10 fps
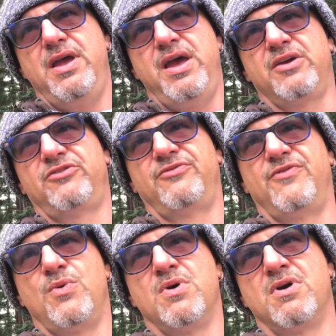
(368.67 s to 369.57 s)

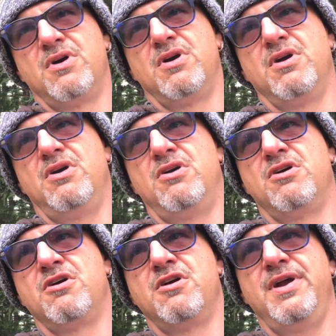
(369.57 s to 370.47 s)
X4
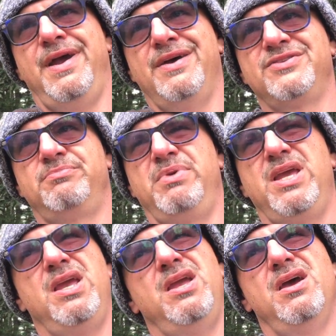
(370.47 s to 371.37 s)

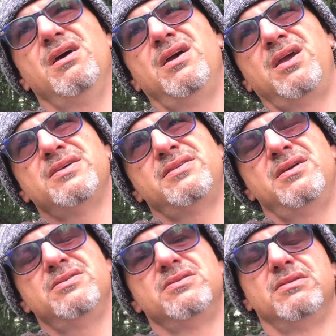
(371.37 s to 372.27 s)
RSB, I guess it
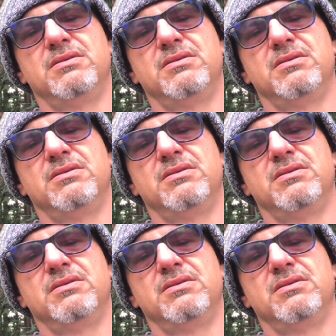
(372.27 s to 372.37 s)
is.